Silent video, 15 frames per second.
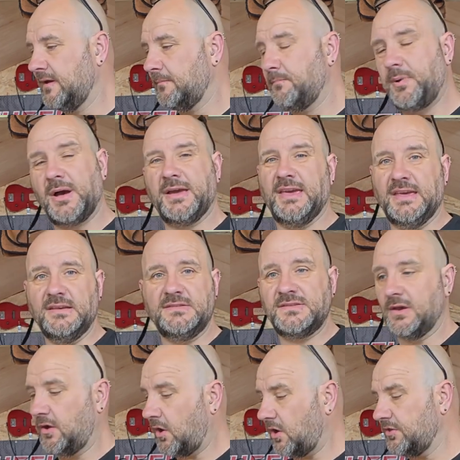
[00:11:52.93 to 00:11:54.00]
buggies
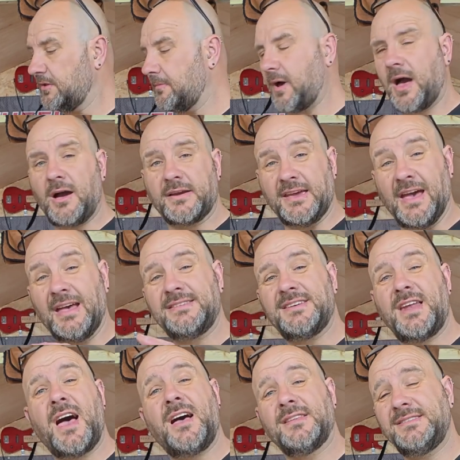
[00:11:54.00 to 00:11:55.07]
on the market as an
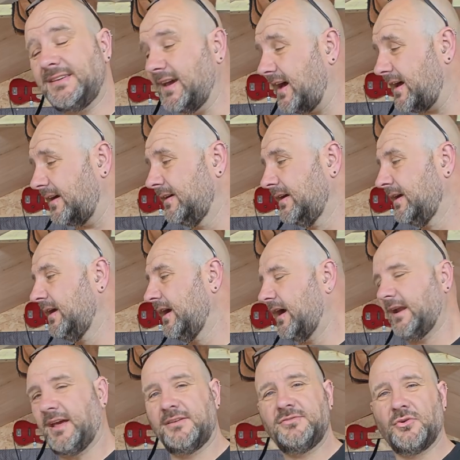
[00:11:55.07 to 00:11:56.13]
RTR.
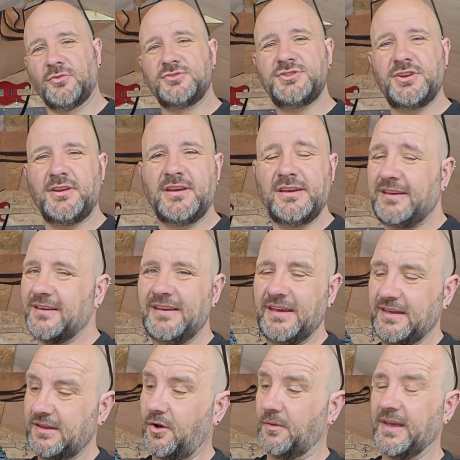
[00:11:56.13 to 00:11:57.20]
And I thought,
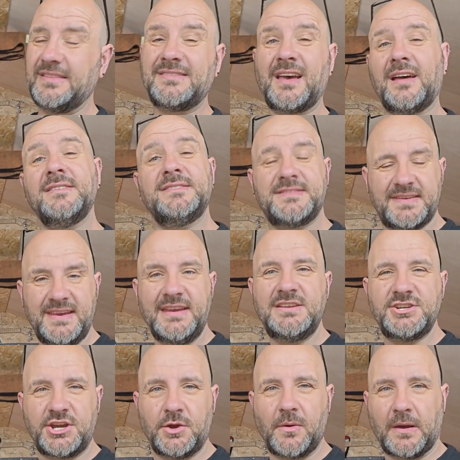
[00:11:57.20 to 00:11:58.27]
it does
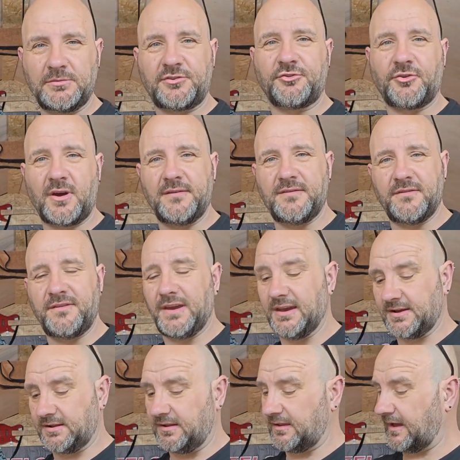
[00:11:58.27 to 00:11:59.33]
teach you how to drive your
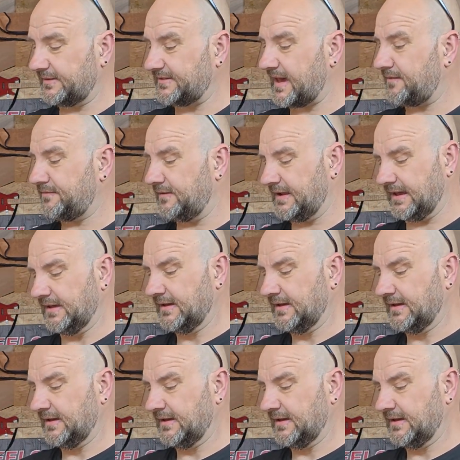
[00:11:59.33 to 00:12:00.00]
vehicle. I definitely.